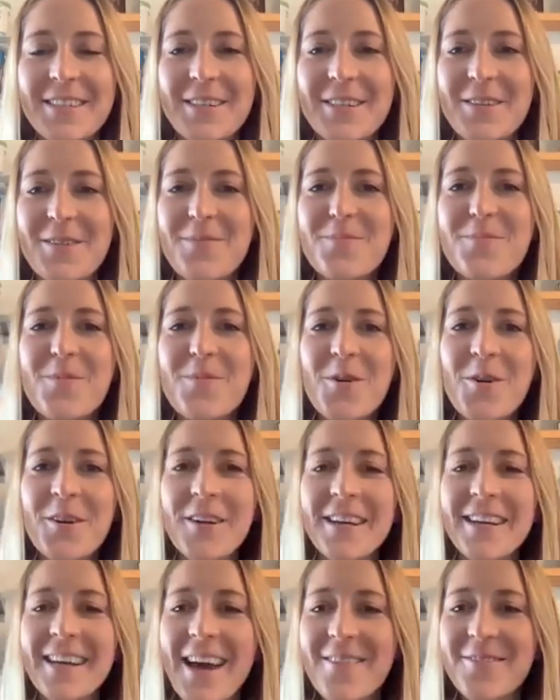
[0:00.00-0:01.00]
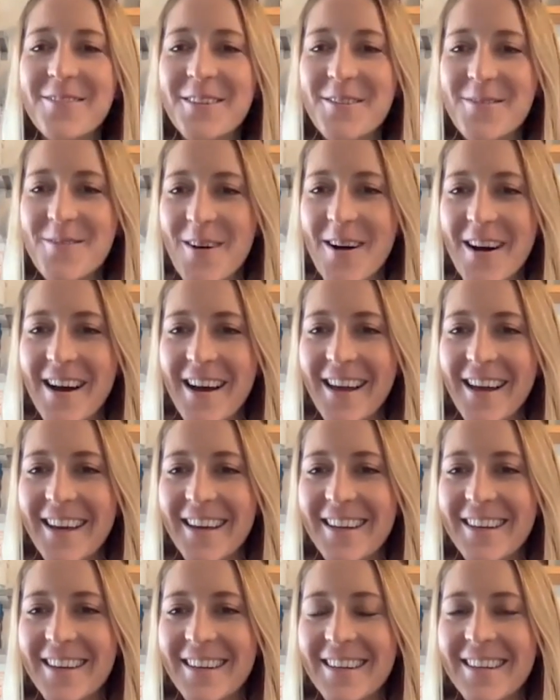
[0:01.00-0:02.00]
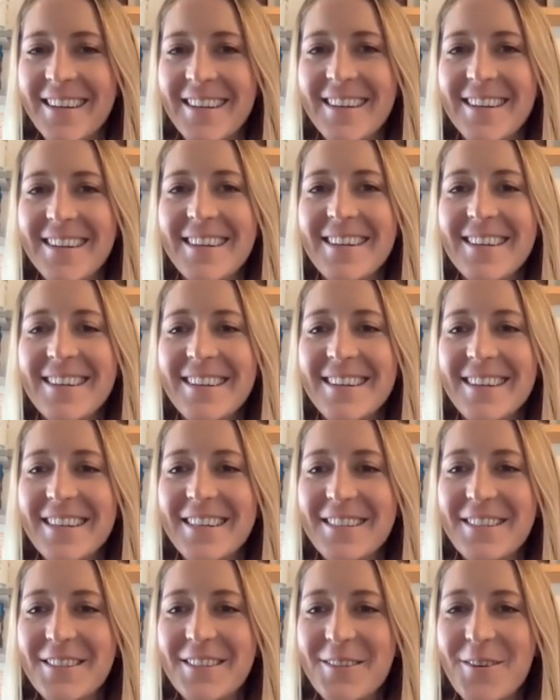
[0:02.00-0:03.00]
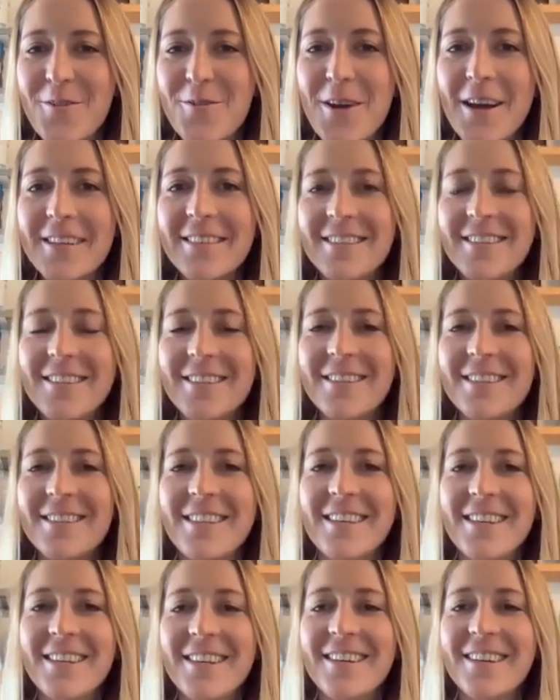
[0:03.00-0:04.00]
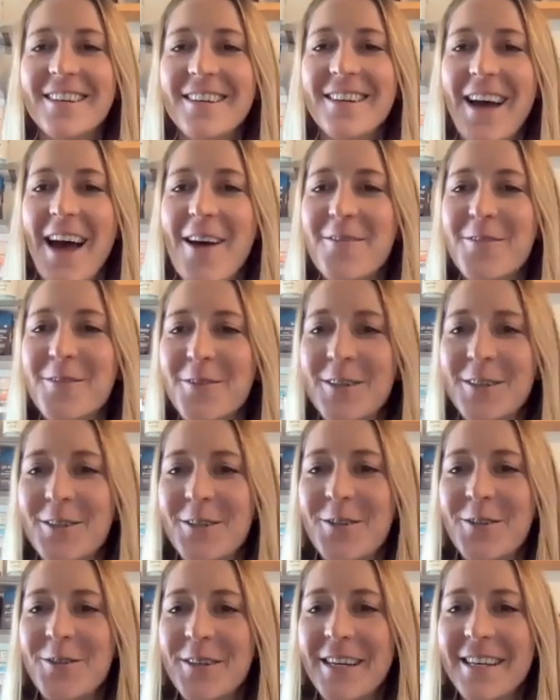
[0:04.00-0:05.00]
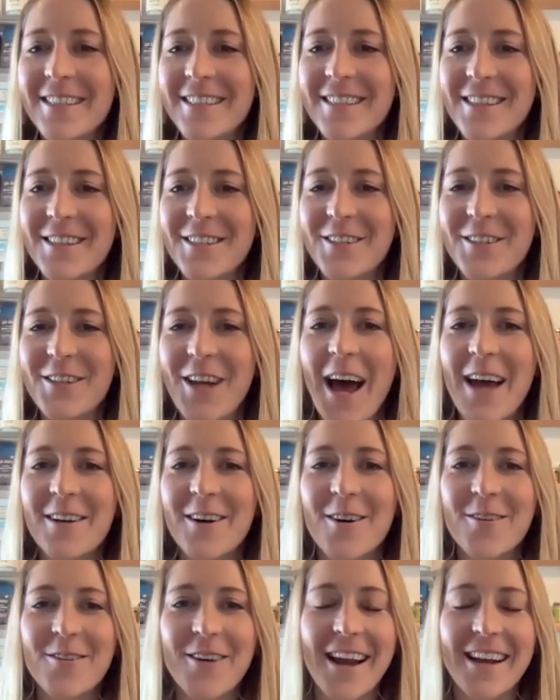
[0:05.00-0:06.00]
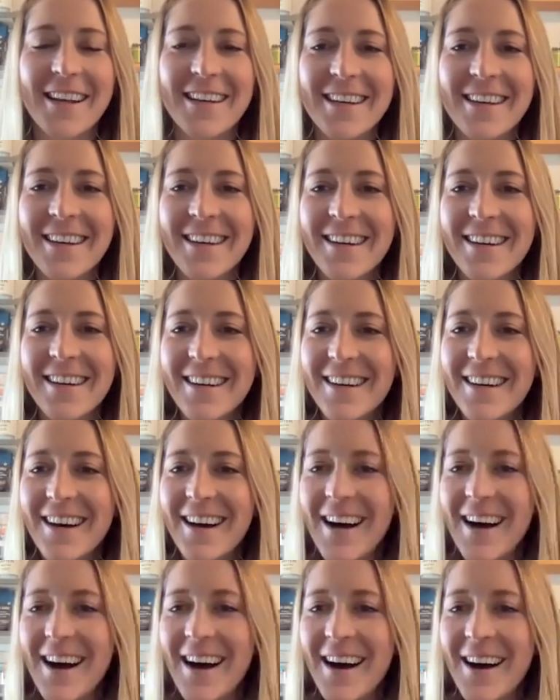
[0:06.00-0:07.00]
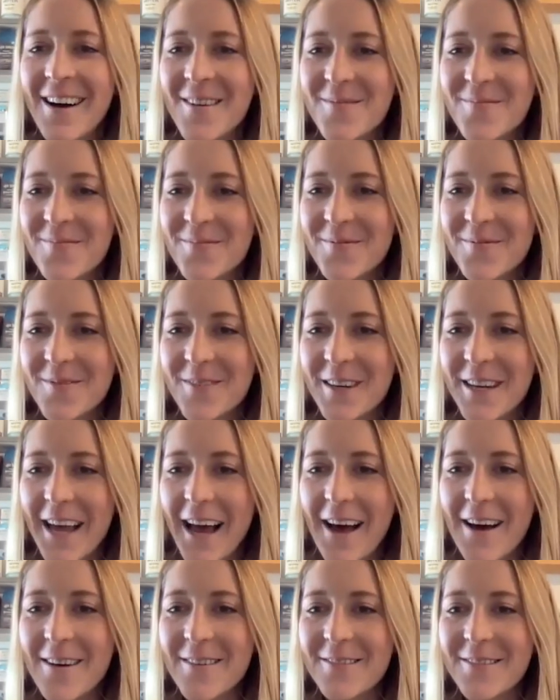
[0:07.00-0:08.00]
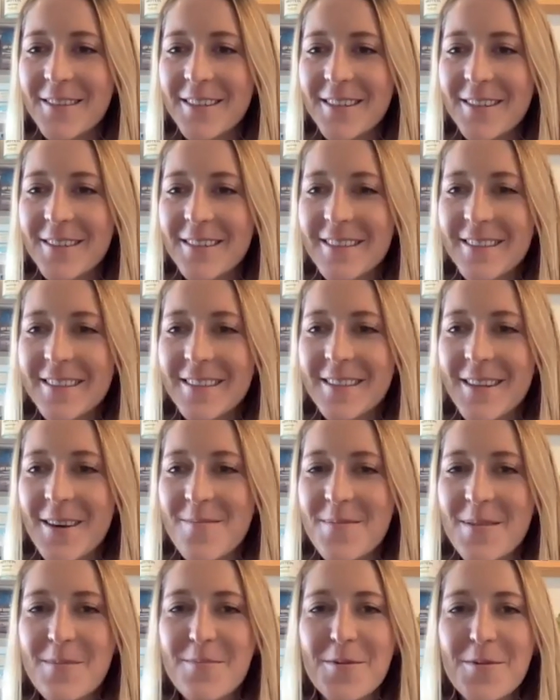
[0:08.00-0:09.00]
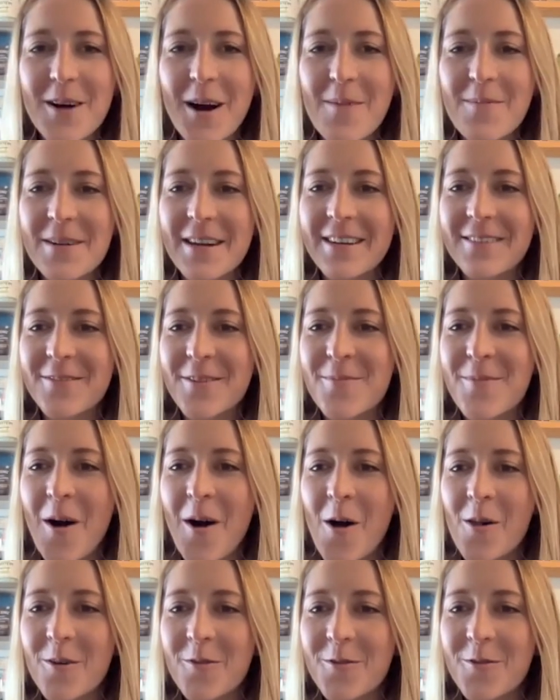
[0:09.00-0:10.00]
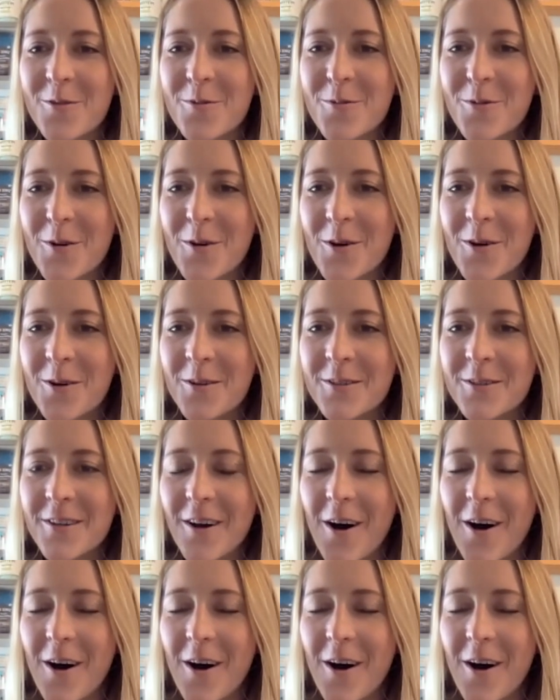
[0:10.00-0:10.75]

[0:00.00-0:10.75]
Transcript: Good morning, everyone. It's so nice to see everyone tuning into the chat already. We have some people coming in from all over the world.